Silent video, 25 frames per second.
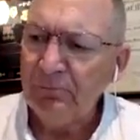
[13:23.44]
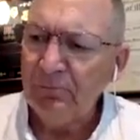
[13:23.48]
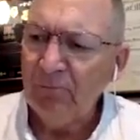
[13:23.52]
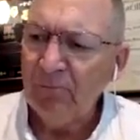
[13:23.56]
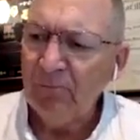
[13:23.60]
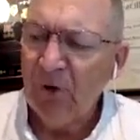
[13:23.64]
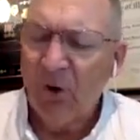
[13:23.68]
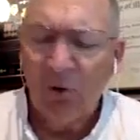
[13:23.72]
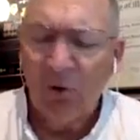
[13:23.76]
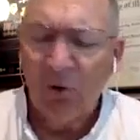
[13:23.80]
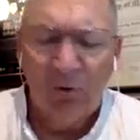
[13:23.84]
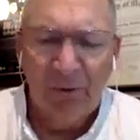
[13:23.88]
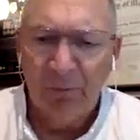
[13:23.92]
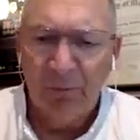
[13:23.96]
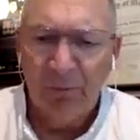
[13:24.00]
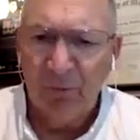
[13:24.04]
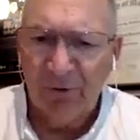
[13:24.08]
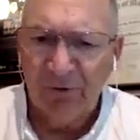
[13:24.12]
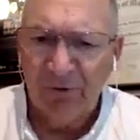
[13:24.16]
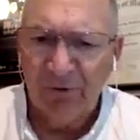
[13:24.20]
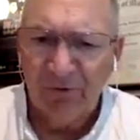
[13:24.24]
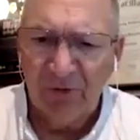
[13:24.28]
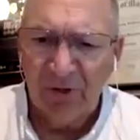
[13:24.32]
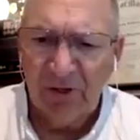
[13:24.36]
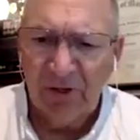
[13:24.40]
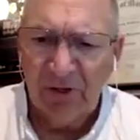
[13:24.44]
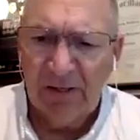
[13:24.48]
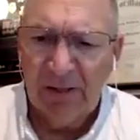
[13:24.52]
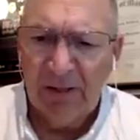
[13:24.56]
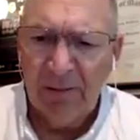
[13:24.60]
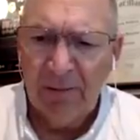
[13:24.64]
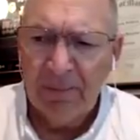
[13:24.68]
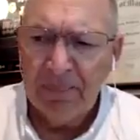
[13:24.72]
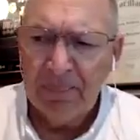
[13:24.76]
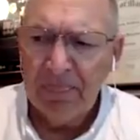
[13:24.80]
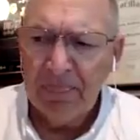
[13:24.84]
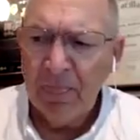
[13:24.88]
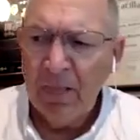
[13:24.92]
only briefly,
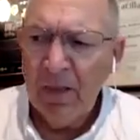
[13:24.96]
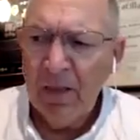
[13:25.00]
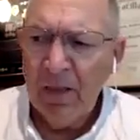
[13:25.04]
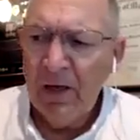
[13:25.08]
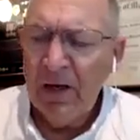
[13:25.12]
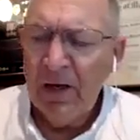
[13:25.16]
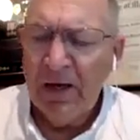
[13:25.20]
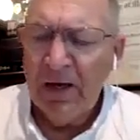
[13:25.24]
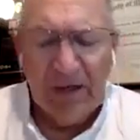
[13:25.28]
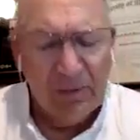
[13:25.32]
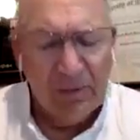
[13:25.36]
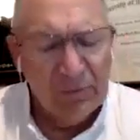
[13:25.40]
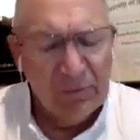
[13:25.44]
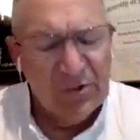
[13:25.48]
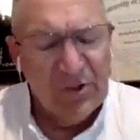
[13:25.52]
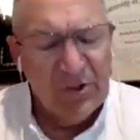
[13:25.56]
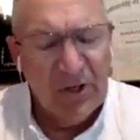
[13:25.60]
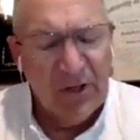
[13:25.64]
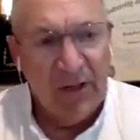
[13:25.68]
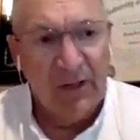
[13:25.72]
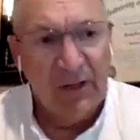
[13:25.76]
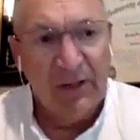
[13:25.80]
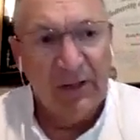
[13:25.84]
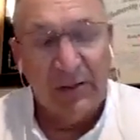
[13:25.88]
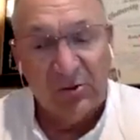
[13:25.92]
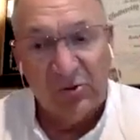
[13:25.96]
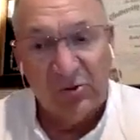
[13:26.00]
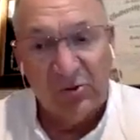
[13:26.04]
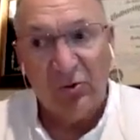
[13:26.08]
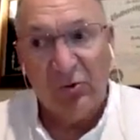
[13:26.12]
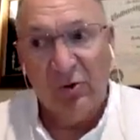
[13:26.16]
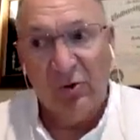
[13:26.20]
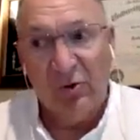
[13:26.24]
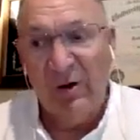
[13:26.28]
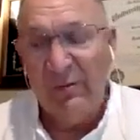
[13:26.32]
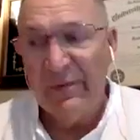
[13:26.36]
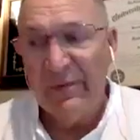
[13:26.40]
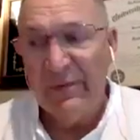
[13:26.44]
and I was yelling and
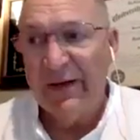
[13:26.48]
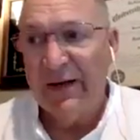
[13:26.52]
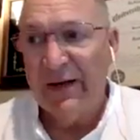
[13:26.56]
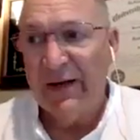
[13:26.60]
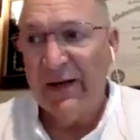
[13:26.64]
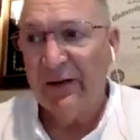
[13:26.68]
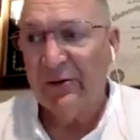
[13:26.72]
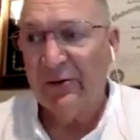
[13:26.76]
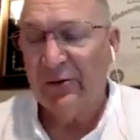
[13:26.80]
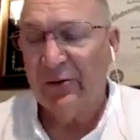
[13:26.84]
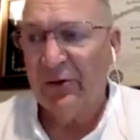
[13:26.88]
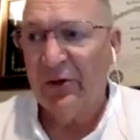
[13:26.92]
screaming at her,